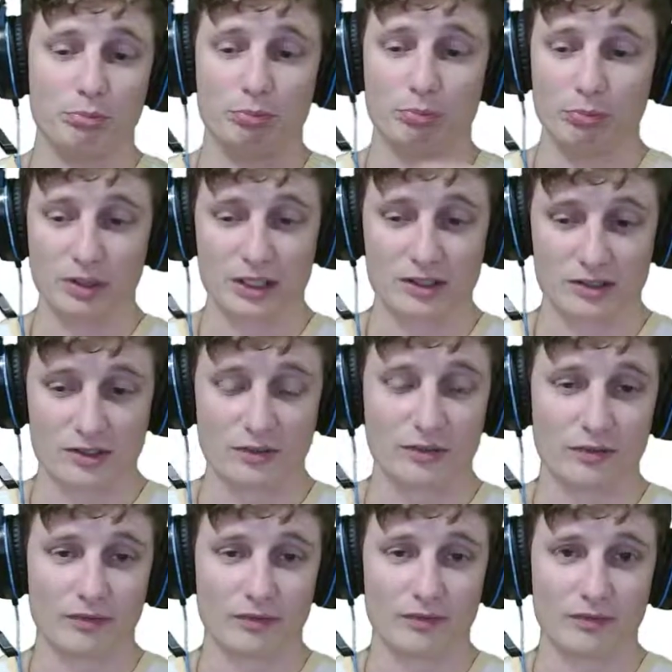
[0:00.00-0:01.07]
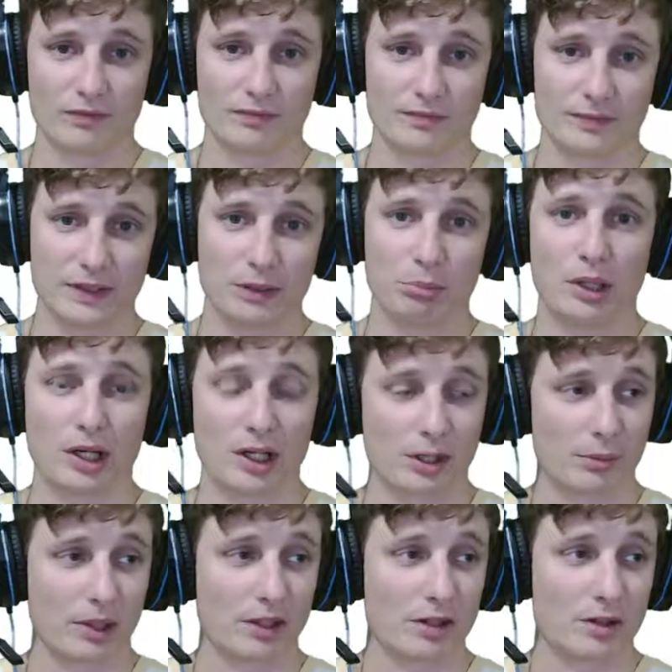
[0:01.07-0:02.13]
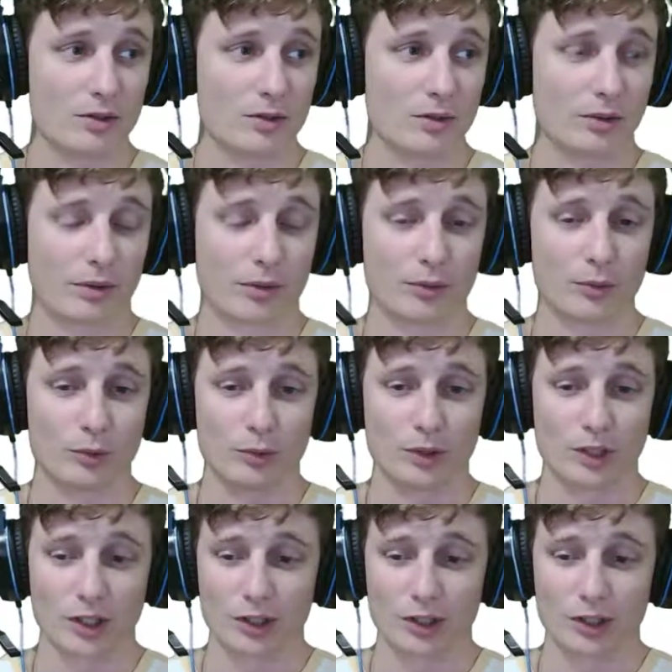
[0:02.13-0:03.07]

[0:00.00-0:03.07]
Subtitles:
because of a part I'm going to go through